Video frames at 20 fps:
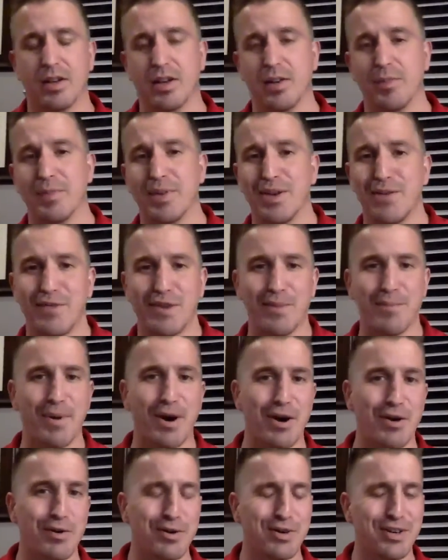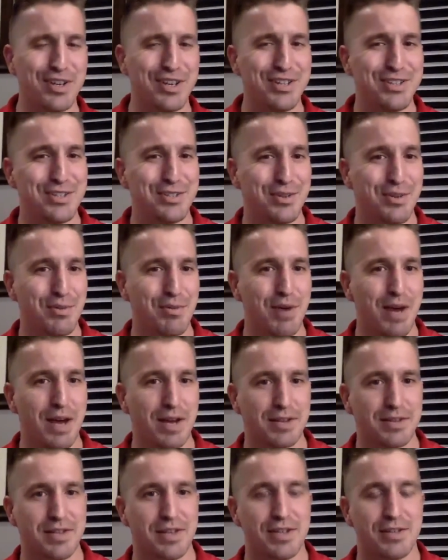If a borrower needs to
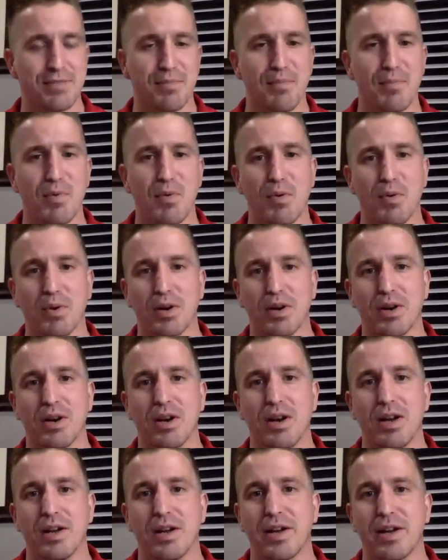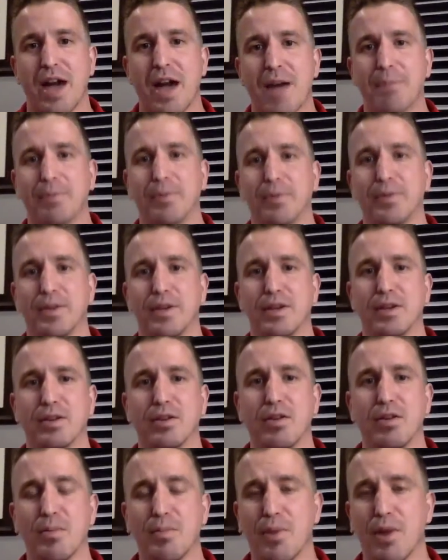access more capital, then
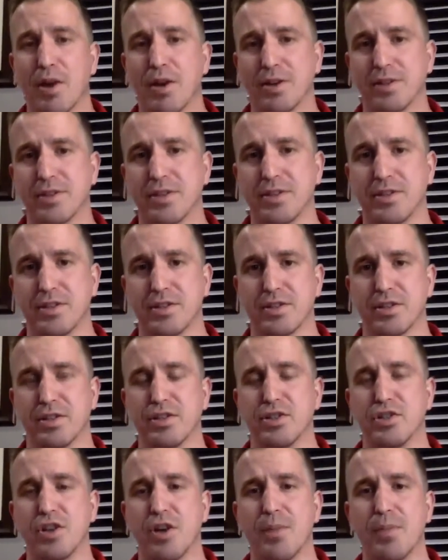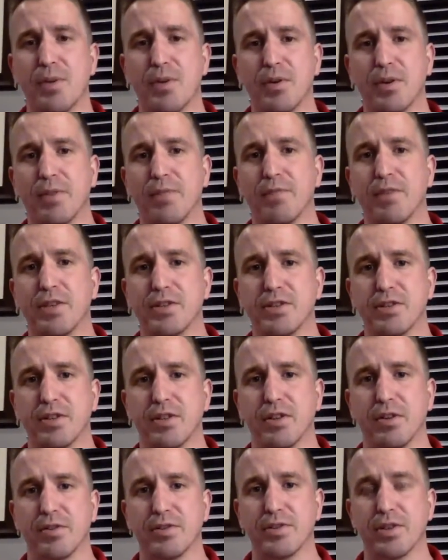loan products such as jumbo conventional
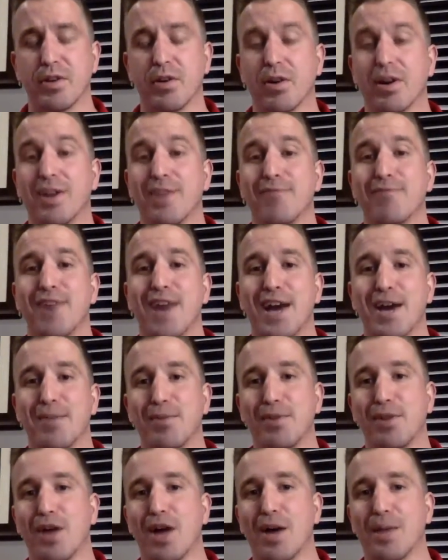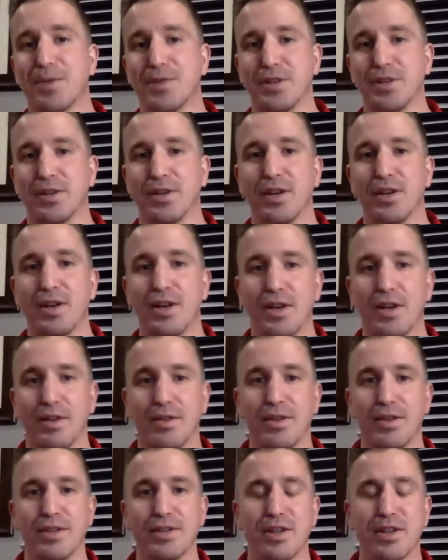loans are a viable option.
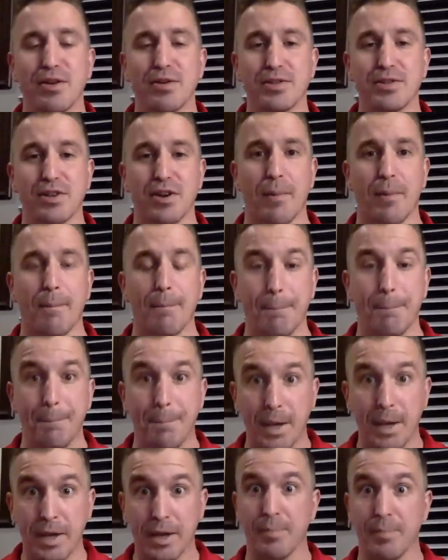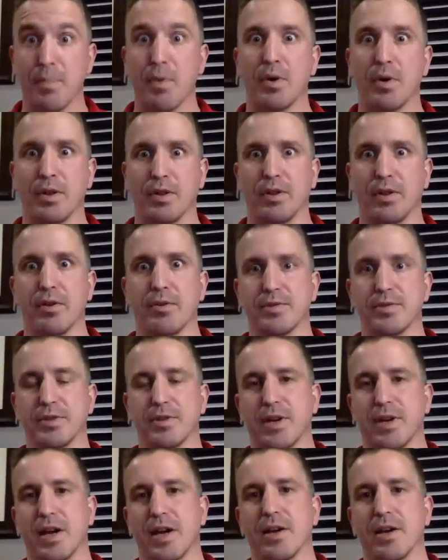These loans are big boy loans,
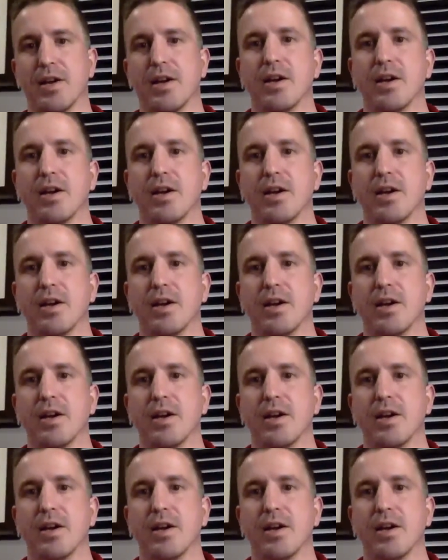okay?